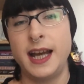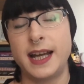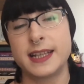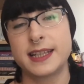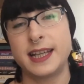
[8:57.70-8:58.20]

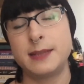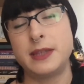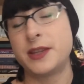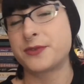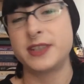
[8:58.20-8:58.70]
And it came
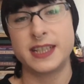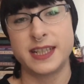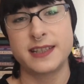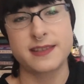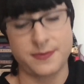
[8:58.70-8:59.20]
in 3
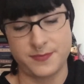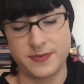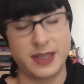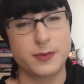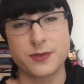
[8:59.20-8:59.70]
days.
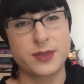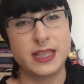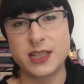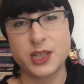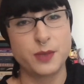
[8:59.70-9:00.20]
It was
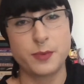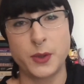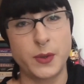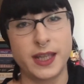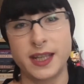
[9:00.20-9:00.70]
really super
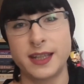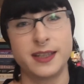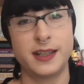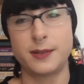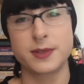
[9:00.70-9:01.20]
quick.
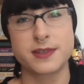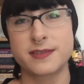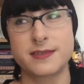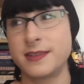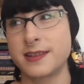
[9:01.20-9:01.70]
I
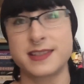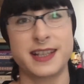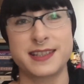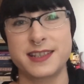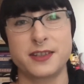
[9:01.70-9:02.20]
was
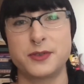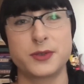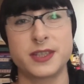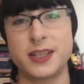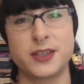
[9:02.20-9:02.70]
ecstatic. I
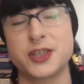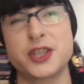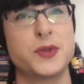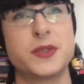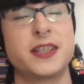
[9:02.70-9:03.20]
ordered it on a
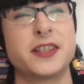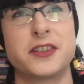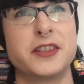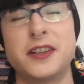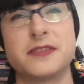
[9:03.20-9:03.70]
Tuesday and I
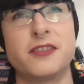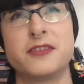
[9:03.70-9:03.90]
got it on